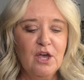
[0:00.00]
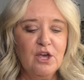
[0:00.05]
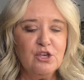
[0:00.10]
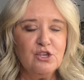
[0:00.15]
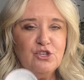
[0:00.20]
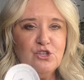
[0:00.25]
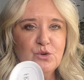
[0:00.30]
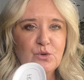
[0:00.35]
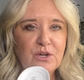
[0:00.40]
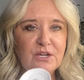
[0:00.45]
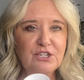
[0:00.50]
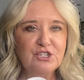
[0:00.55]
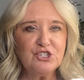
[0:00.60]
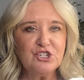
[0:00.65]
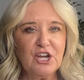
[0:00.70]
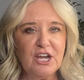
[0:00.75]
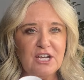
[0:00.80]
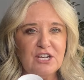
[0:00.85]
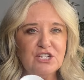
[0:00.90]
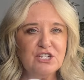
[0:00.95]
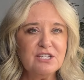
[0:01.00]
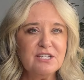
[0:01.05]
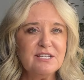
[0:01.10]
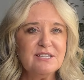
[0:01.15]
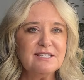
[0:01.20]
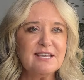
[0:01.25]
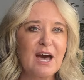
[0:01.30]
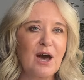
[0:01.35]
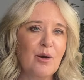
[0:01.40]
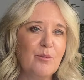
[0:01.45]
you can change
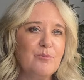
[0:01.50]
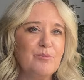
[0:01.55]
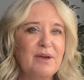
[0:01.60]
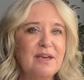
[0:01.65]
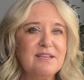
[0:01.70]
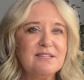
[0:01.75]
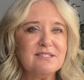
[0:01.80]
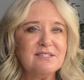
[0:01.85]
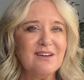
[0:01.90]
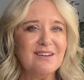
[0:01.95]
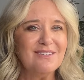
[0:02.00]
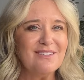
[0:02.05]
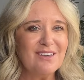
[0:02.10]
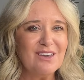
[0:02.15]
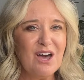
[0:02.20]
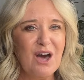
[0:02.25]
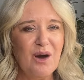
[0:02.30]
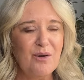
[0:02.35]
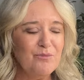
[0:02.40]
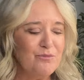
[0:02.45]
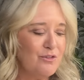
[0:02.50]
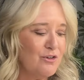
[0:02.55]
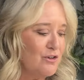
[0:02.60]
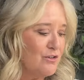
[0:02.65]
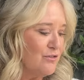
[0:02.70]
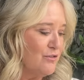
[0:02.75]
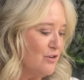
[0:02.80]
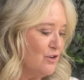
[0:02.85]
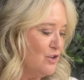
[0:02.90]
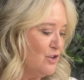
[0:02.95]
these out based on the comfort
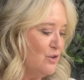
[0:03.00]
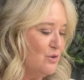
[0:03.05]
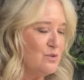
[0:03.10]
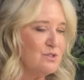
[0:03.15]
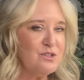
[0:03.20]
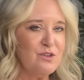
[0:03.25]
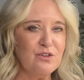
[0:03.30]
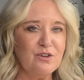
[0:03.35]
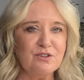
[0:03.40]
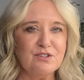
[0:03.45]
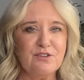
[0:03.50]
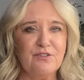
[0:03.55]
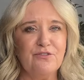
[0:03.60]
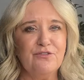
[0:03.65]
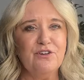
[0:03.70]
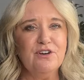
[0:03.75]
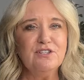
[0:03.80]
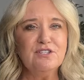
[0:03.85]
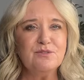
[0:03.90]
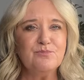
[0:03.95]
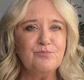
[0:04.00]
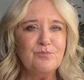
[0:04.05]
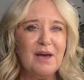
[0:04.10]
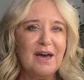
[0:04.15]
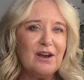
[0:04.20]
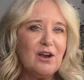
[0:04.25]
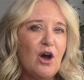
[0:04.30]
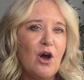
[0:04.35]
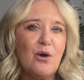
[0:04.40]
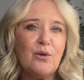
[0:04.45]
for you. So there's a
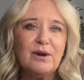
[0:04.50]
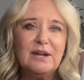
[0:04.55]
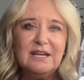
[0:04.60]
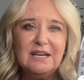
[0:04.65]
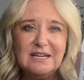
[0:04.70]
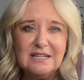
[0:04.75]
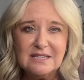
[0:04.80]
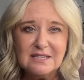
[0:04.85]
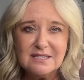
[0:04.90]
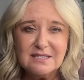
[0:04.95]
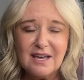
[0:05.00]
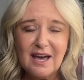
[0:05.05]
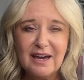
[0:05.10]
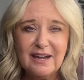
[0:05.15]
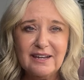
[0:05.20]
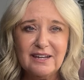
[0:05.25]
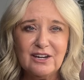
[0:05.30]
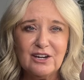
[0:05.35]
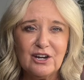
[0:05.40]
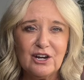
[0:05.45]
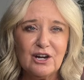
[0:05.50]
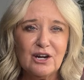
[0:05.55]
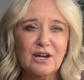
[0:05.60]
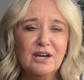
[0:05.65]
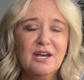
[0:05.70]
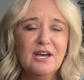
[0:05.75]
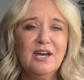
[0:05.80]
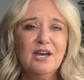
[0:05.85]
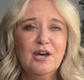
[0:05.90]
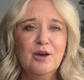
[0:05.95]
footbed already inside here,
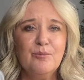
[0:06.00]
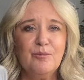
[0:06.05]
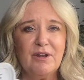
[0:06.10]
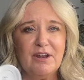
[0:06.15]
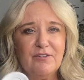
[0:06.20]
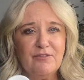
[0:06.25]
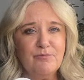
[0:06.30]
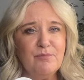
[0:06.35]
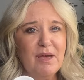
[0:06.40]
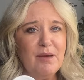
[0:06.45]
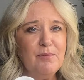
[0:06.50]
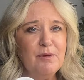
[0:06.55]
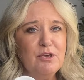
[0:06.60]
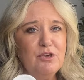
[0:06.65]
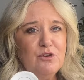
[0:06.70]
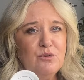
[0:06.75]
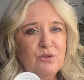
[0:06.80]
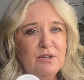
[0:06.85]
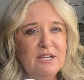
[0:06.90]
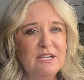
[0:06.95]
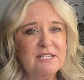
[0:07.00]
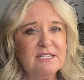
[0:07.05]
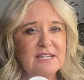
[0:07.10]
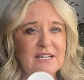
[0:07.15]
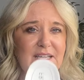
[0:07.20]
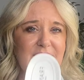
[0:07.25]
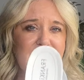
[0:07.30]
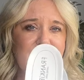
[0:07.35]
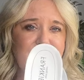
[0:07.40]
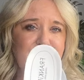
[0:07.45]
but if maybe you need to
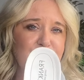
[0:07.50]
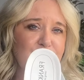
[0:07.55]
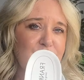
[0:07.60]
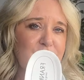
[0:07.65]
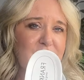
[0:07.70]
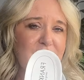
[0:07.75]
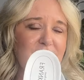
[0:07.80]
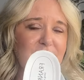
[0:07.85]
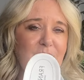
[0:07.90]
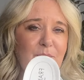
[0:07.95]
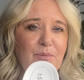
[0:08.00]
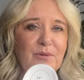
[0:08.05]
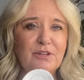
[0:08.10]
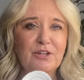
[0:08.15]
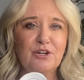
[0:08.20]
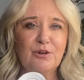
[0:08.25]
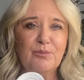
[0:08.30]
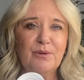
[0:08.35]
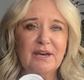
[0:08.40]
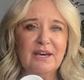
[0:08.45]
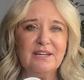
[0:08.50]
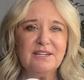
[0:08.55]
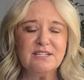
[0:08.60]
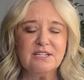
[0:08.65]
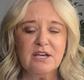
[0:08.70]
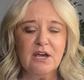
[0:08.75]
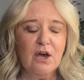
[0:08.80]
lift your heel up a little bit,